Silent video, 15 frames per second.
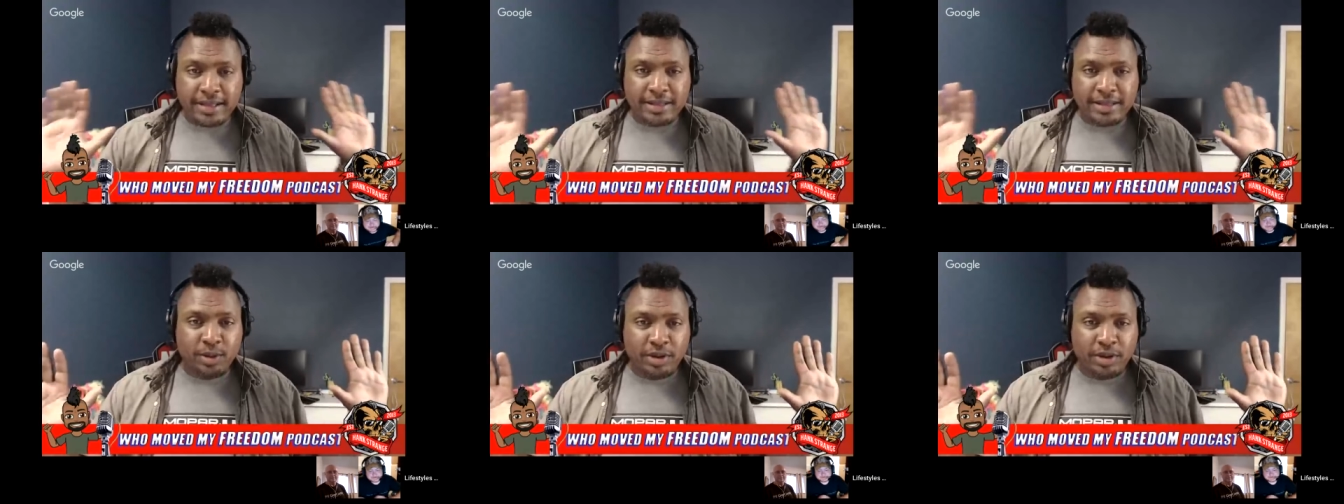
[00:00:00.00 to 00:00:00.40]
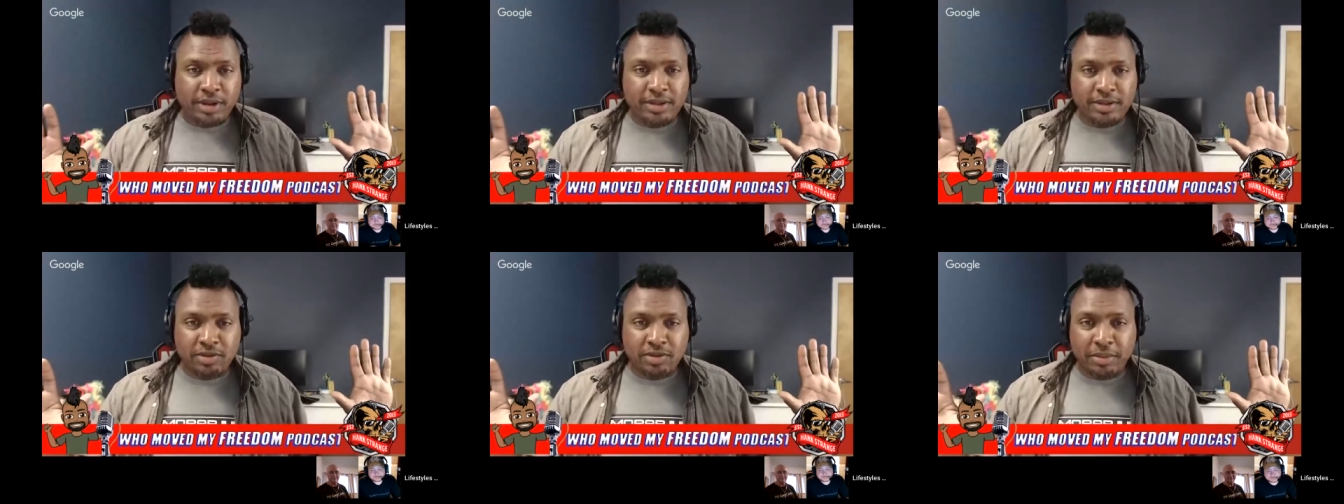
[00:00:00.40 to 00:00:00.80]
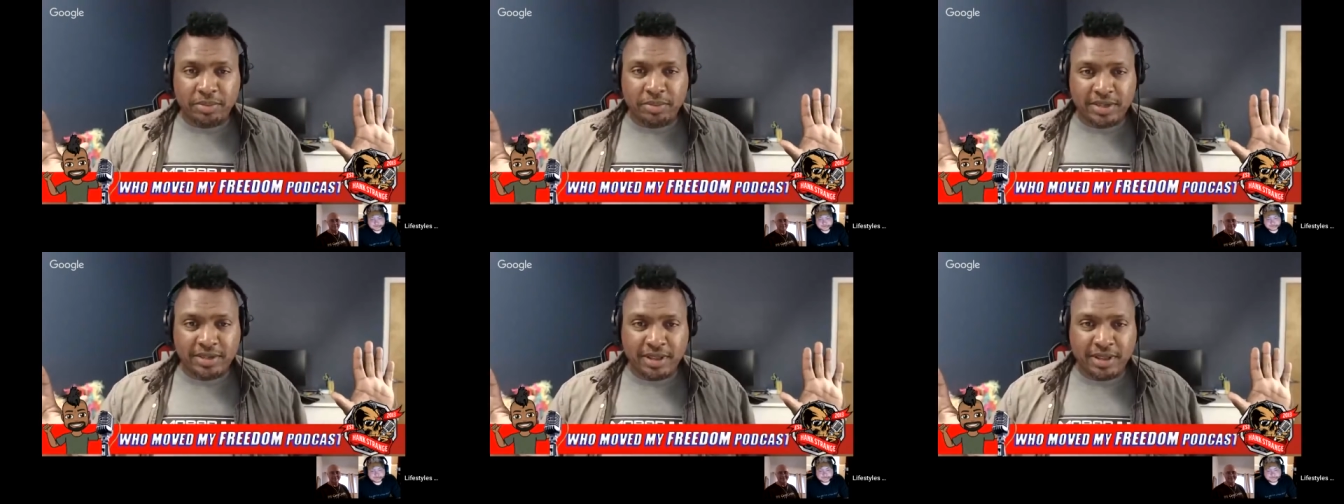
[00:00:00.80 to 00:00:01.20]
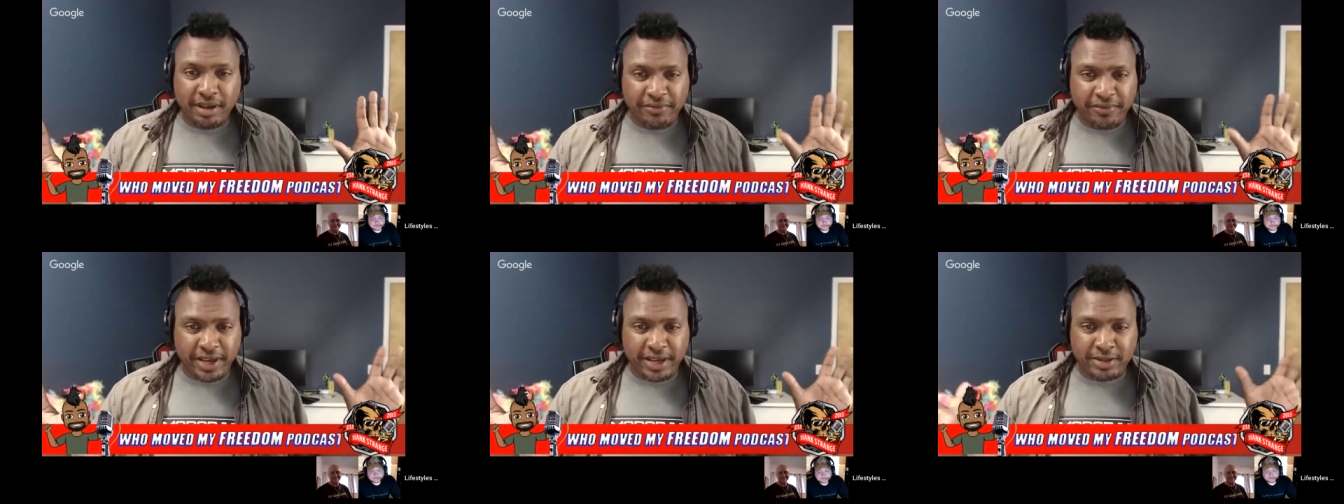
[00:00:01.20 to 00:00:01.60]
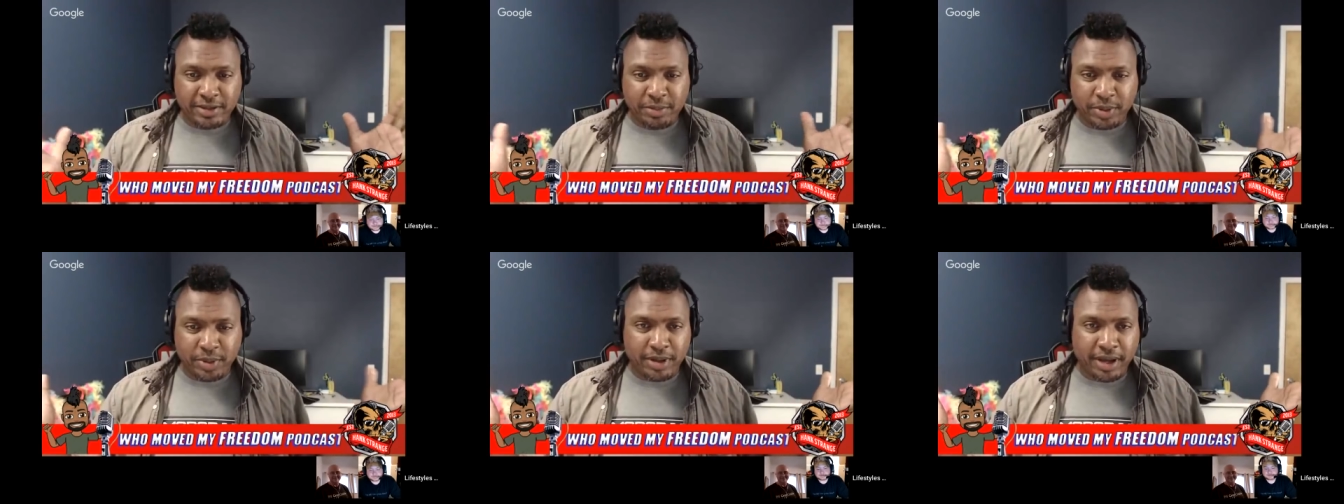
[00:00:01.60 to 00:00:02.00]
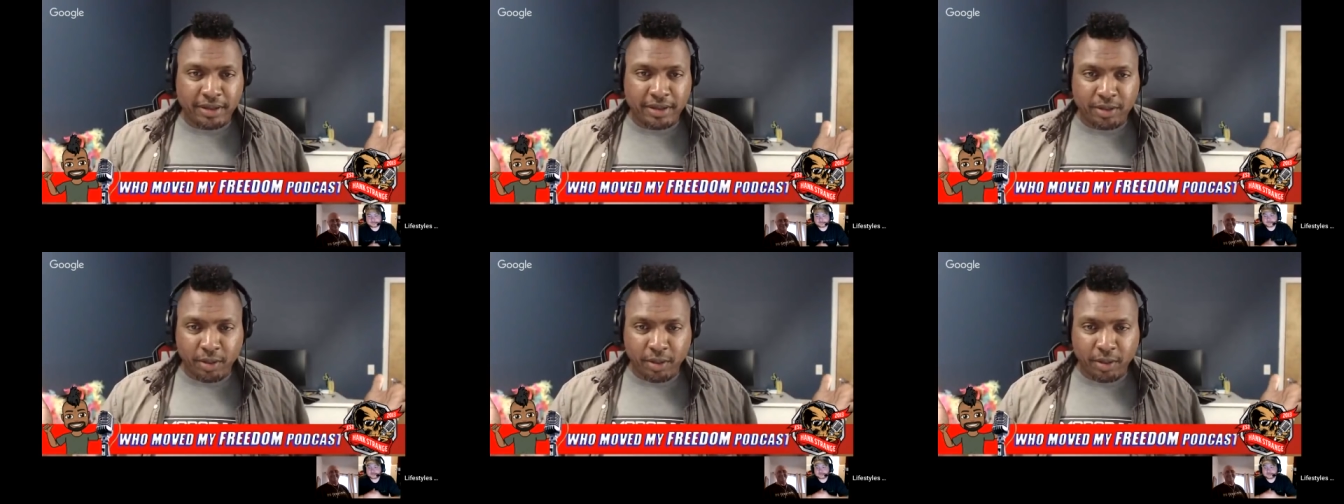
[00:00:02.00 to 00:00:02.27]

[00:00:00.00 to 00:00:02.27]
to interrupt this love fest, but I thought